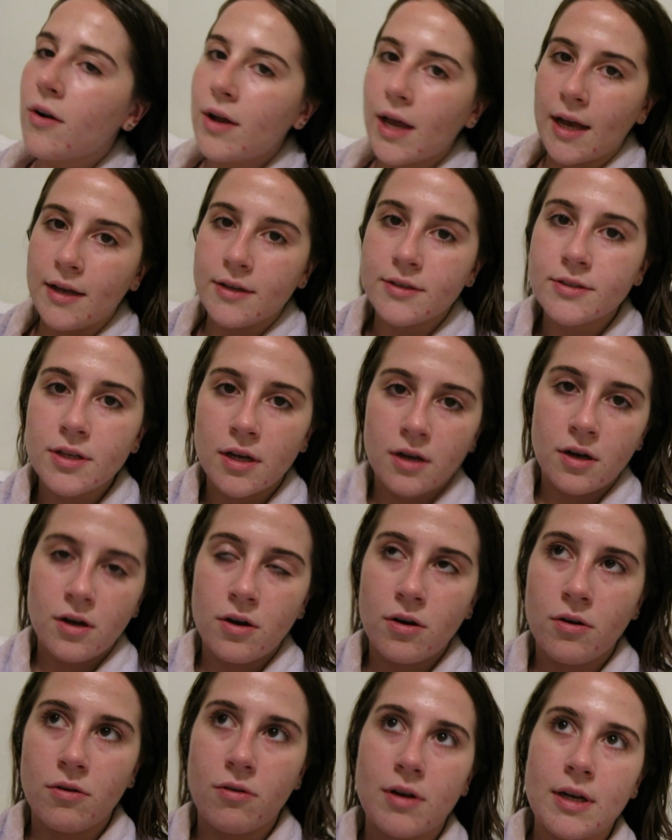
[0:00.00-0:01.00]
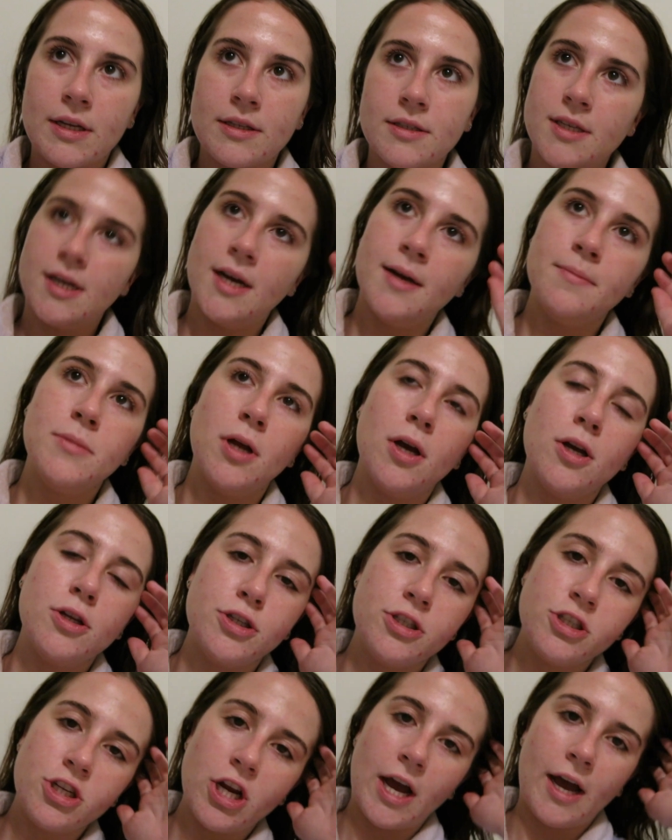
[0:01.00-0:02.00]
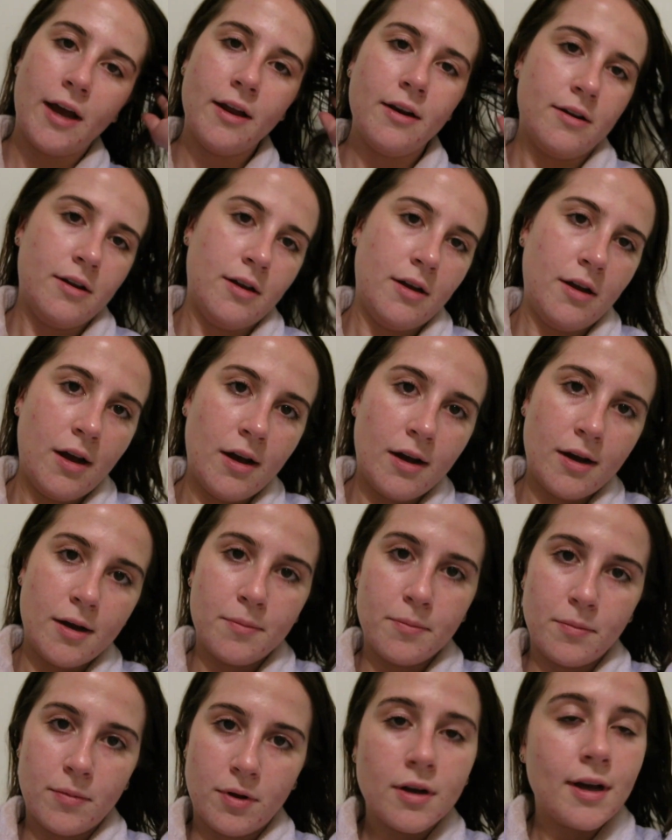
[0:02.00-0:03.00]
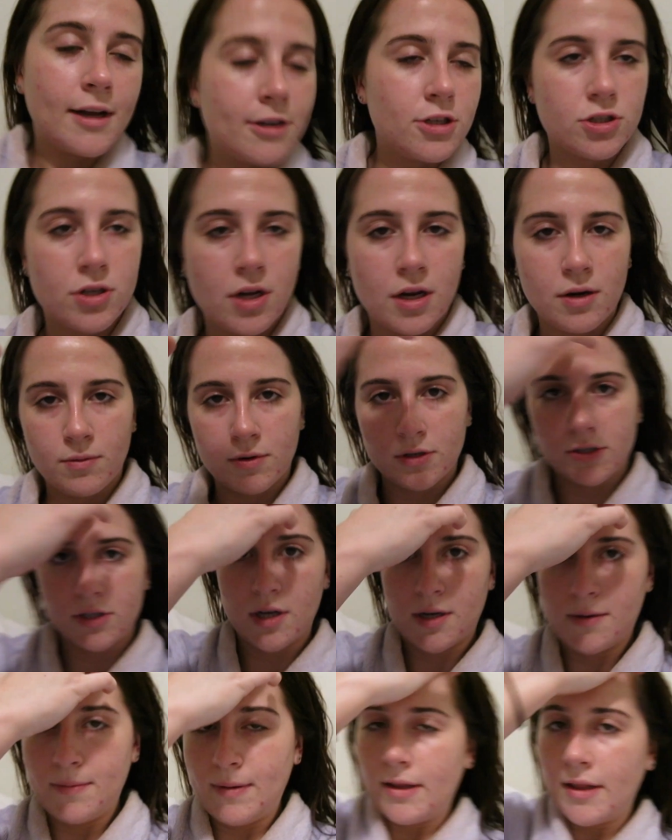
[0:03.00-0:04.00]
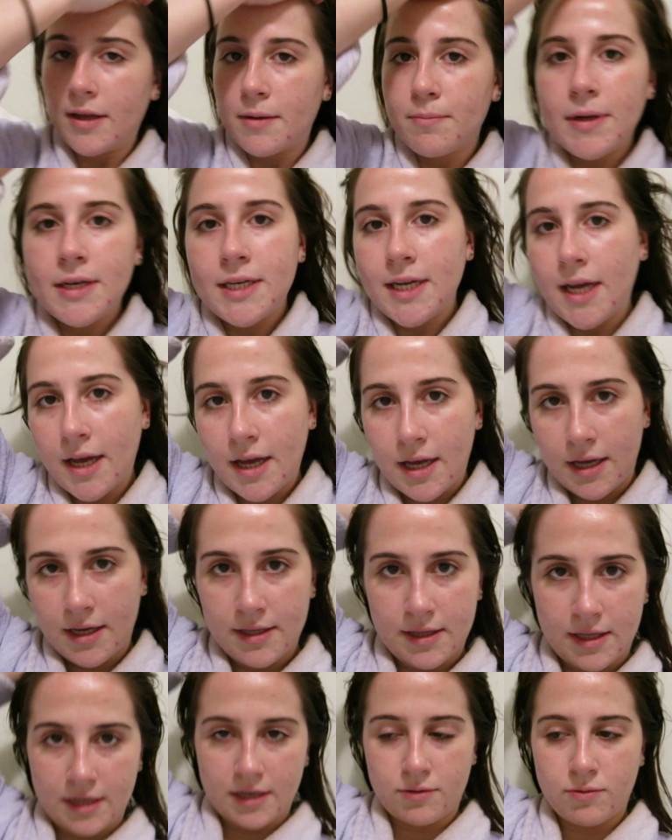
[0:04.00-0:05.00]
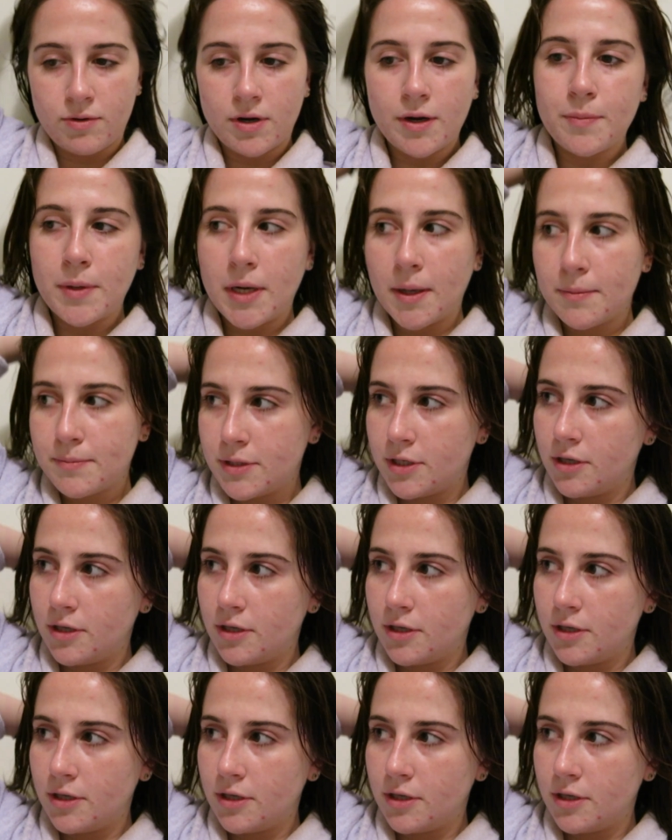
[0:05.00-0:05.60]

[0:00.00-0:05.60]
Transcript: Okay, so it's time to chat. Um, I just kind of want to talk about like my day and like what I've been up